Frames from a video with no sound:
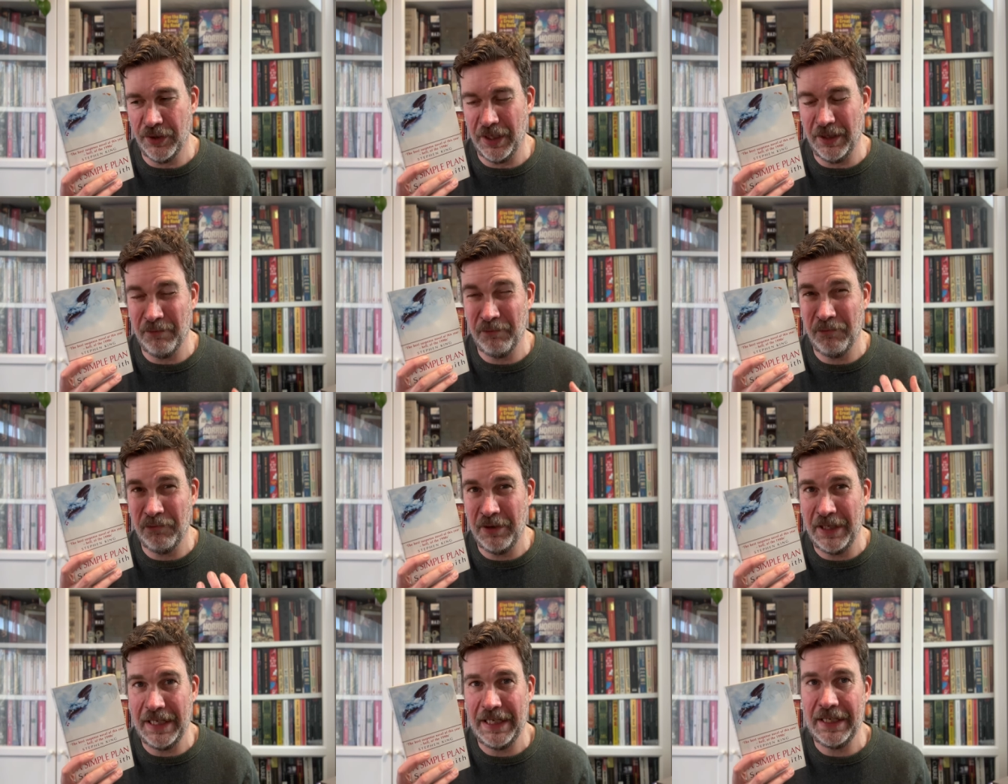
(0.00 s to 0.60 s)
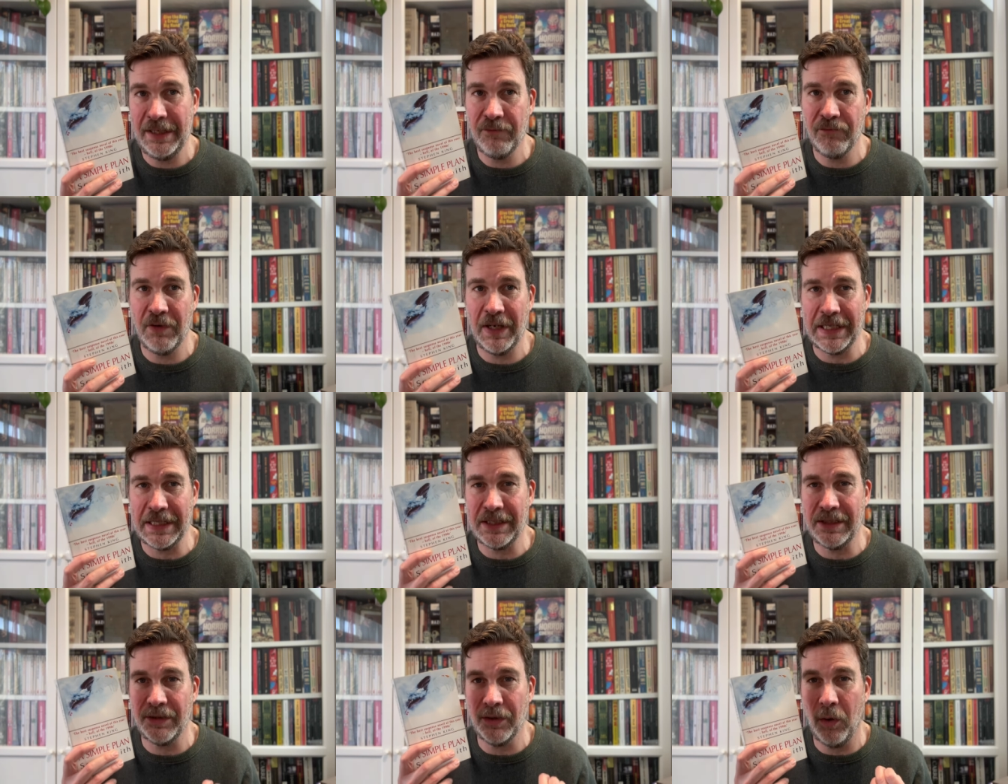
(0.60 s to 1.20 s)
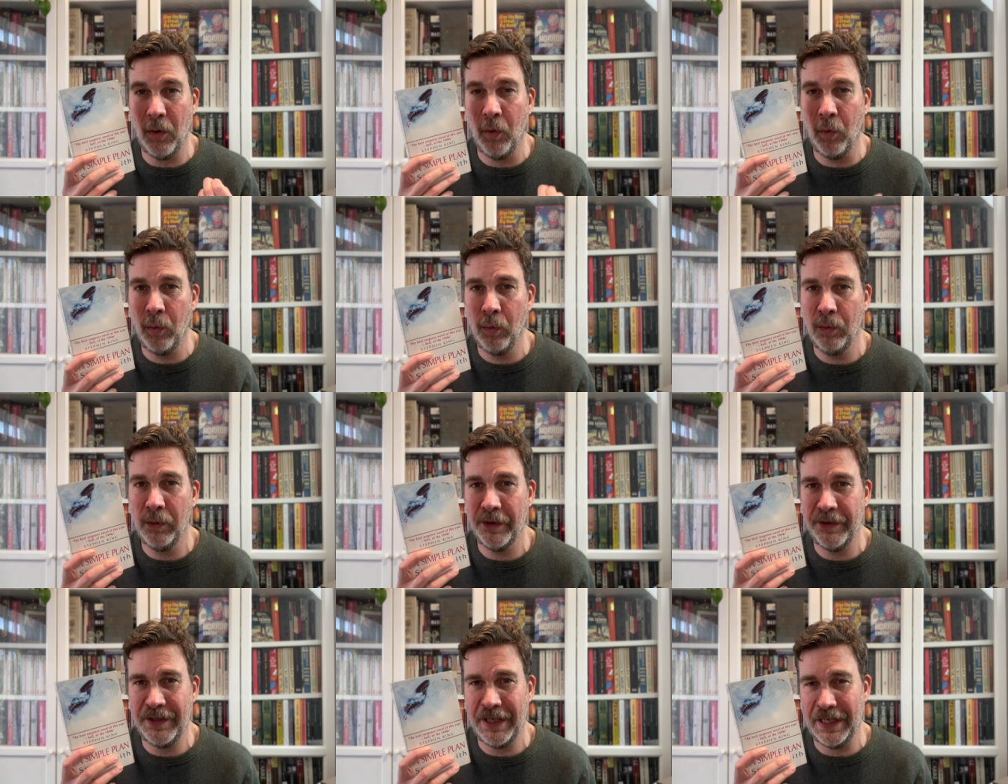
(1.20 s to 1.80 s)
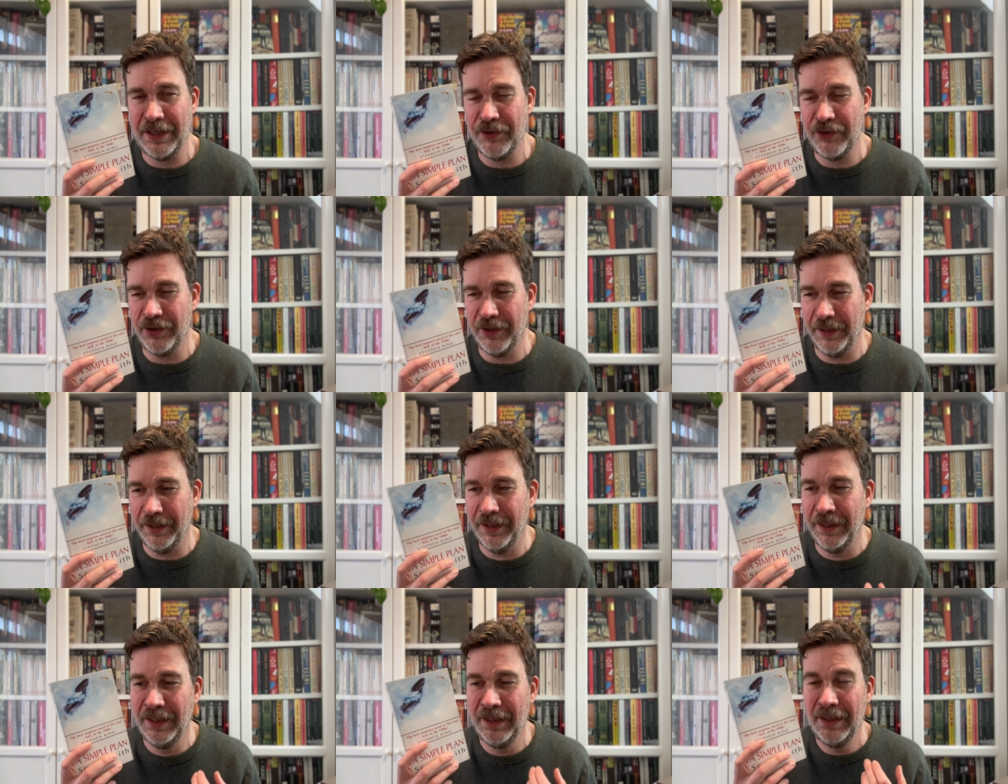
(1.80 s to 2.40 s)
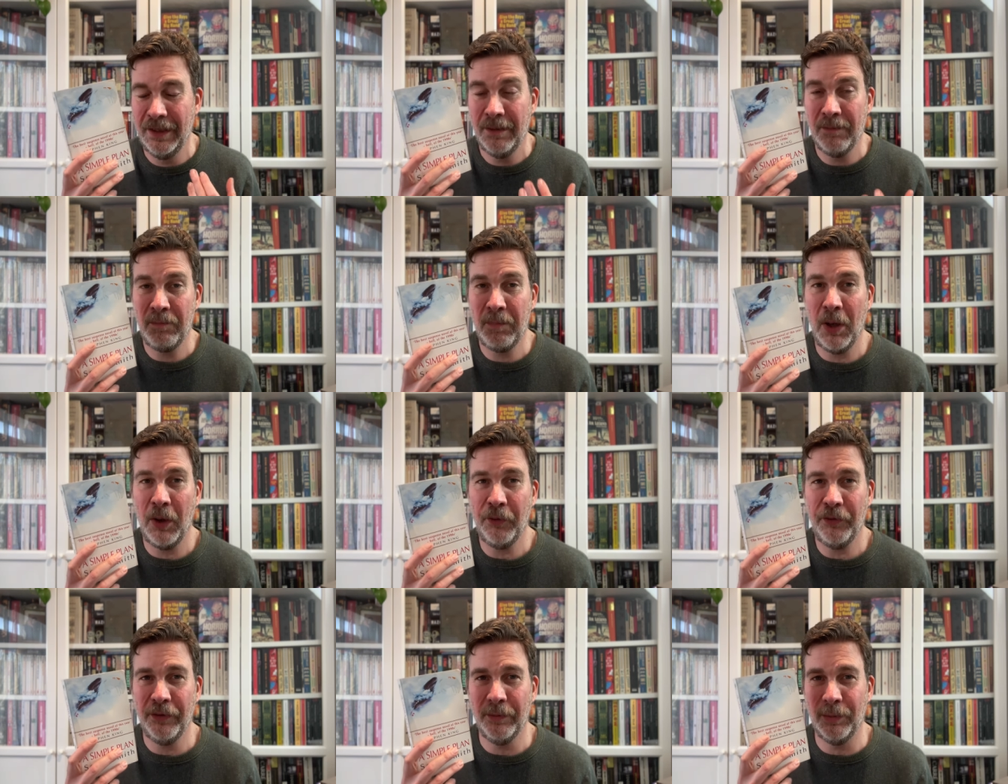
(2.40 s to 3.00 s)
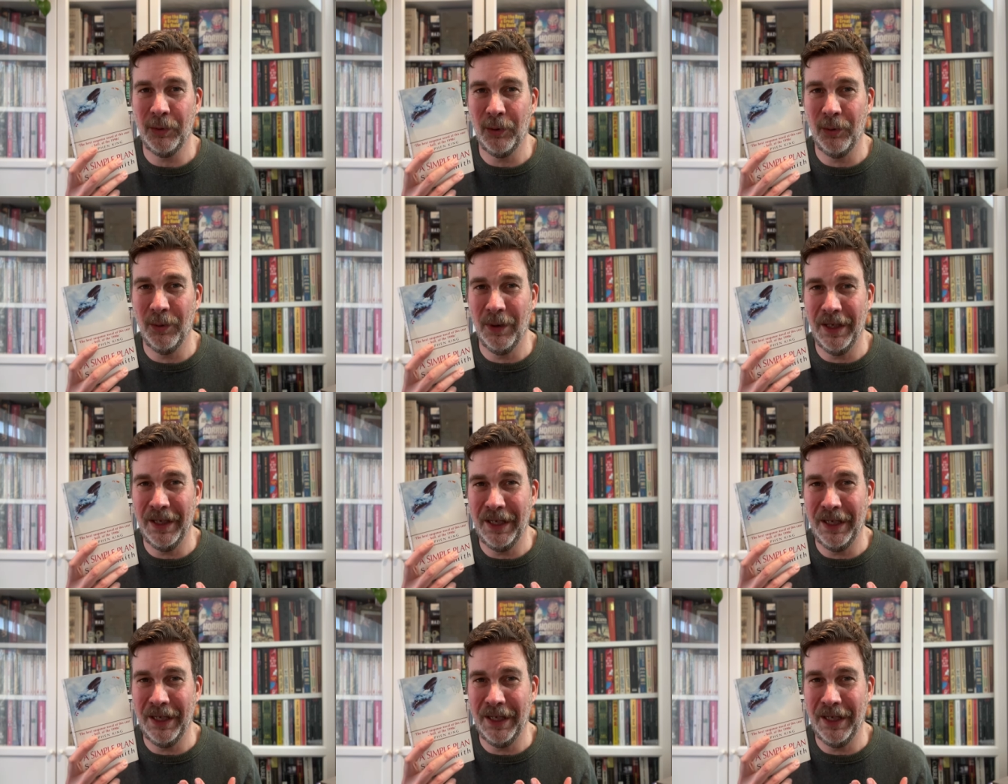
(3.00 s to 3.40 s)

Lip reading: It really wrings all the tension possible.